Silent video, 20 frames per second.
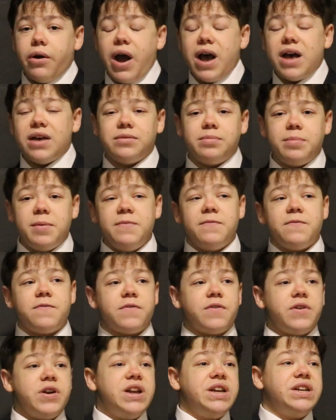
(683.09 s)
has been
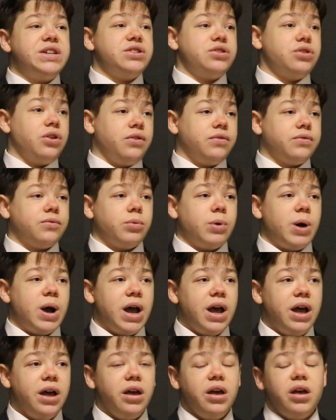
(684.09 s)
free
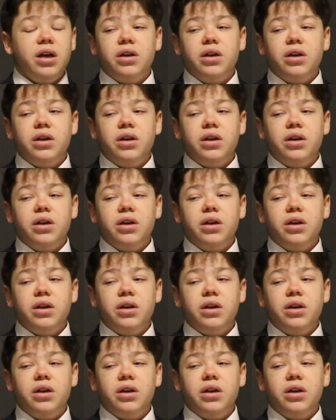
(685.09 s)
software,